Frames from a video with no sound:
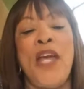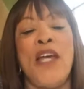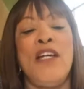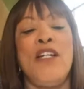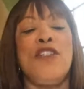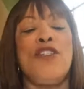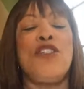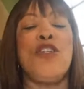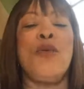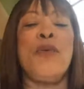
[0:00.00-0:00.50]

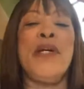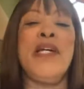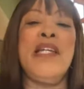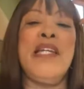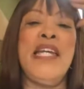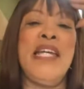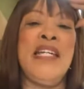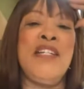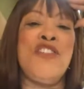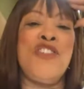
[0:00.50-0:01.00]
So
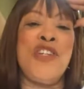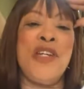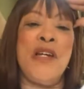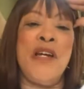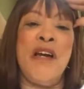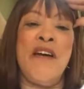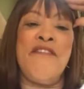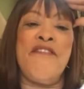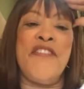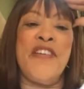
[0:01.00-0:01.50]
in
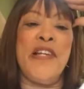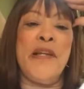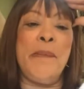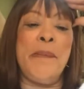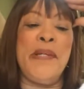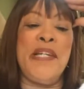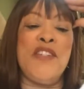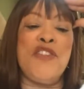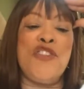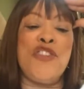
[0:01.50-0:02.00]

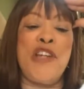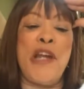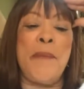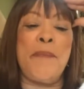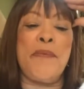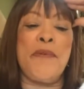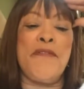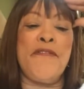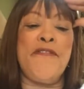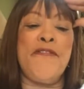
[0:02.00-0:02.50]
Philippians
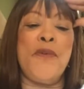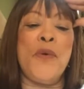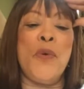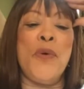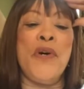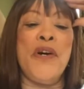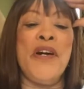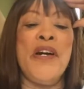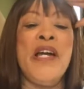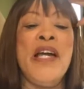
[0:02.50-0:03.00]
chapter
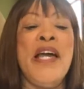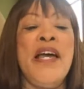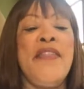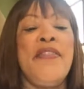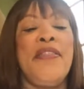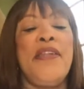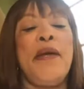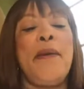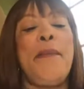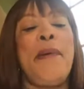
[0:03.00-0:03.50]
4,
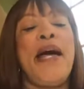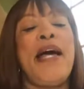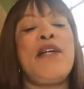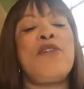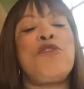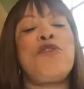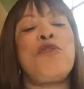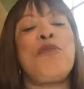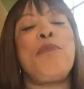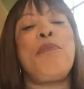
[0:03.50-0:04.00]
the
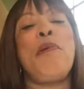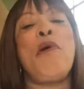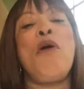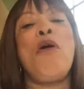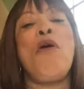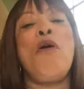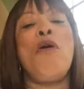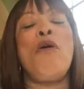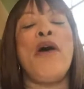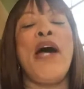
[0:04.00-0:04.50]
Apostle
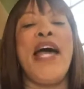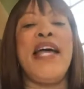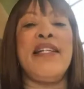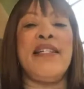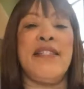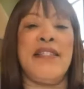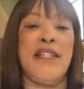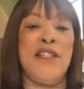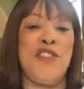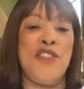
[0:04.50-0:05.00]
Paul has
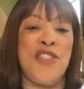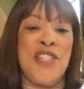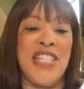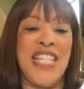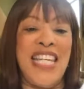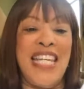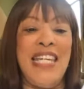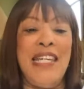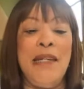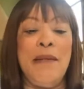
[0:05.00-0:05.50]
this
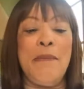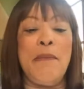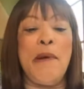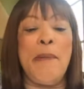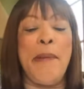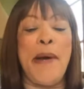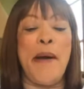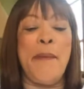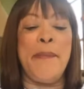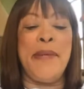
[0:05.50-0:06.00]
theme
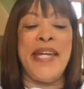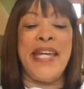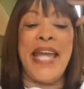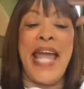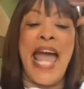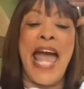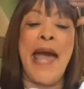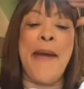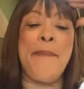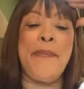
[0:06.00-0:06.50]
about being
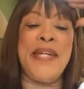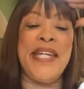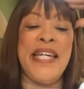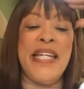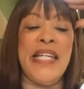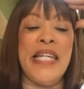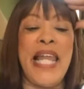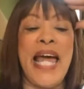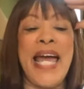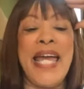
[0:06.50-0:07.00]
happy in
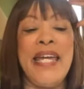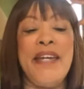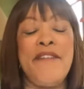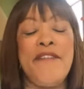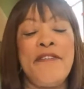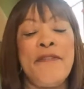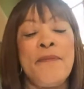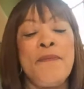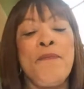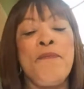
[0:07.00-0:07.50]
life.
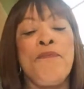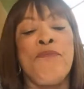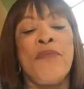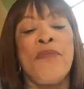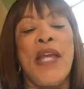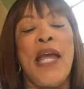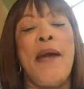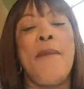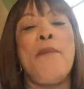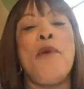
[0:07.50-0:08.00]

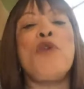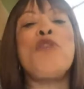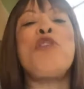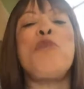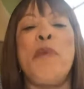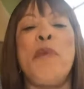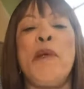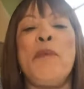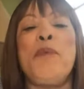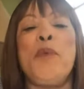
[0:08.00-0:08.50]
And most
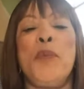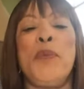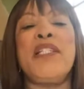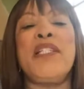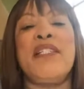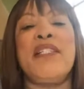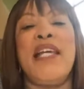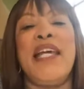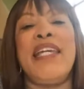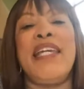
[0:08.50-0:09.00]
people would
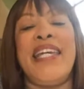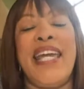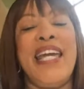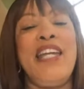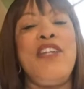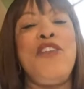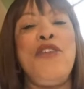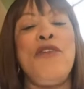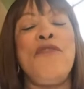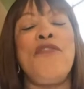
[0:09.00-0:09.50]
say, can
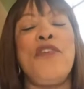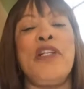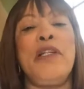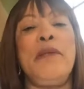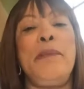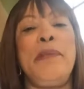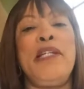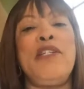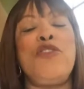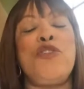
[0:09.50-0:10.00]
you really
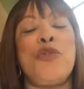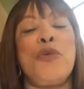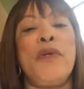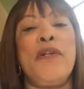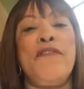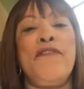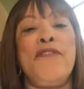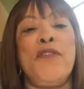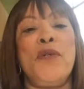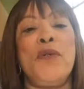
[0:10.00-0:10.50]
be
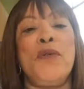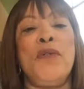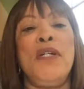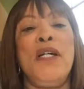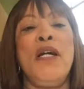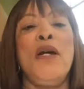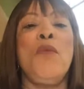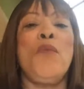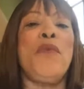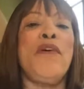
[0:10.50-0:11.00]
joyful
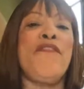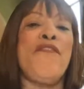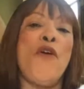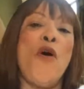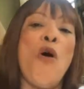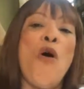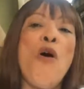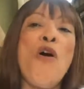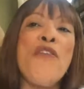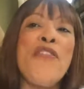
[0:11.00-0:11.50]
with
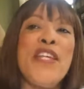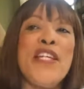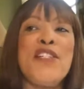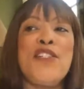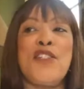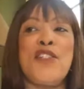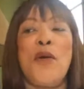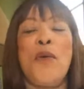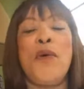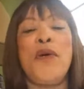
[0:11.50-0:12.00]
all
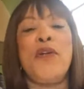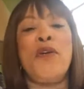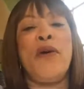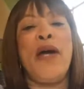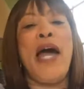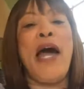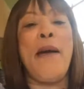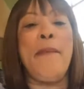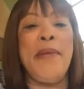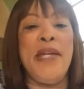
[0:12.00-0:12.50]
this going on?
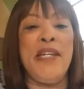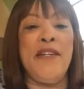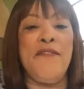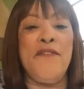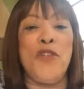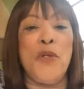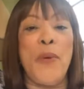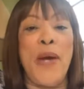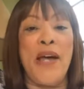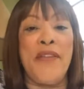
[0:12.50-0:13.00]
How many of
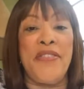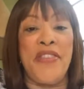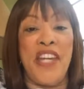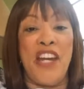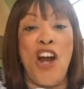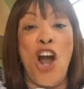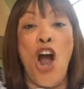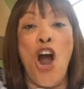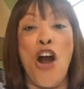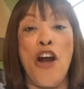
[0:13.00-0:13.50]
you out
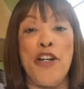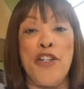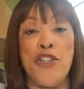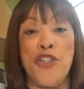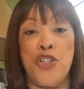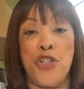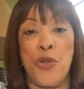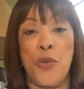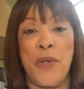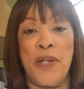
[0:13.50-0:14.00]
there are
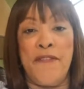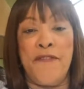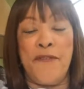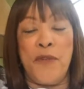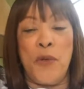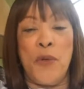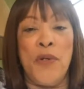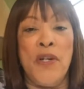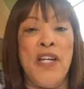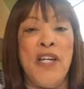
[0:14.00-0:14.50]
joyful?